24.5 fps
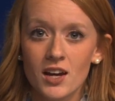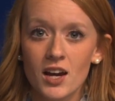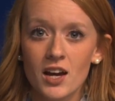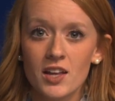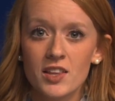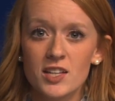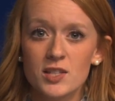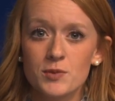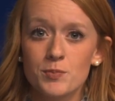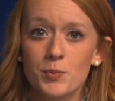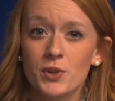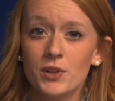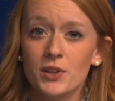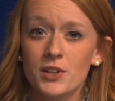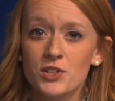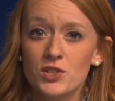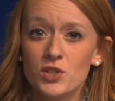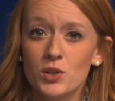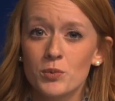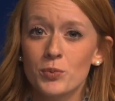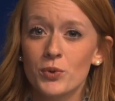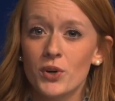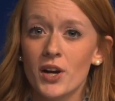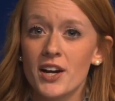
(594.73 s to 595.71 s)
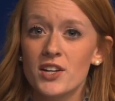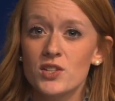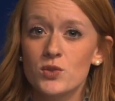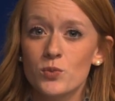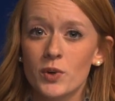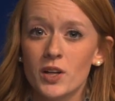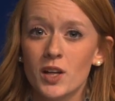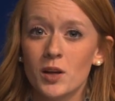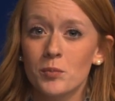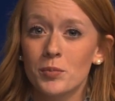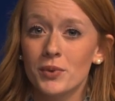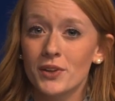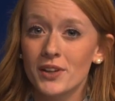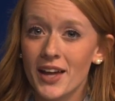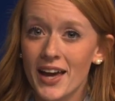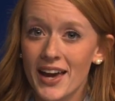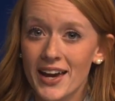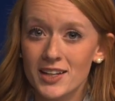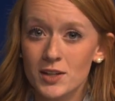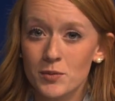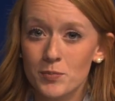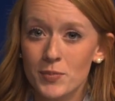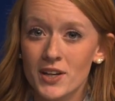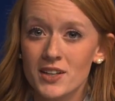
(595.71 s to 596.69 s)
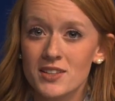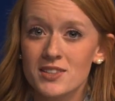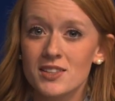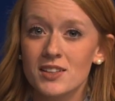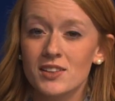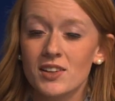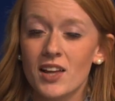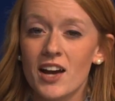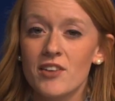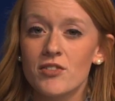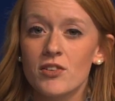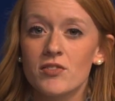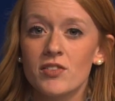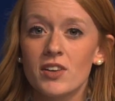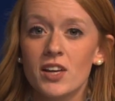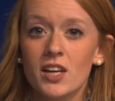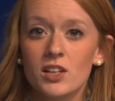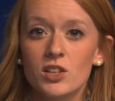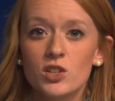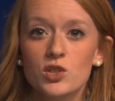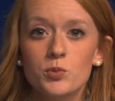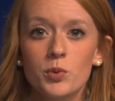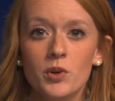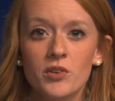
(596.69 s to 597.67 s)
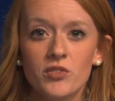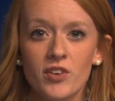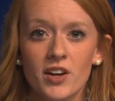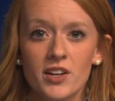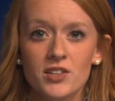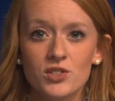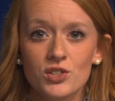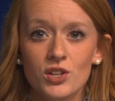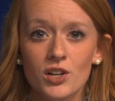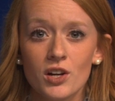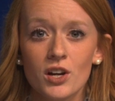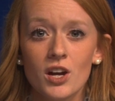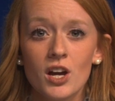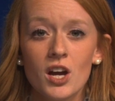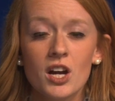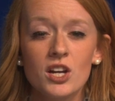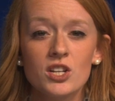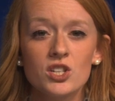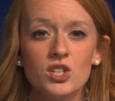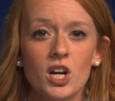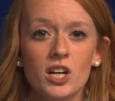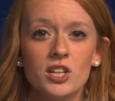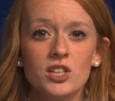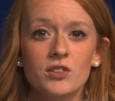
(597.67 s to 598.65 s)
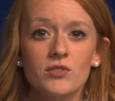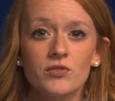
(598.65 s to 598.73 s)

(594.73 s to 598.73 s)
This Pulitzer Prize-winning play depicts the life of English professor Dr.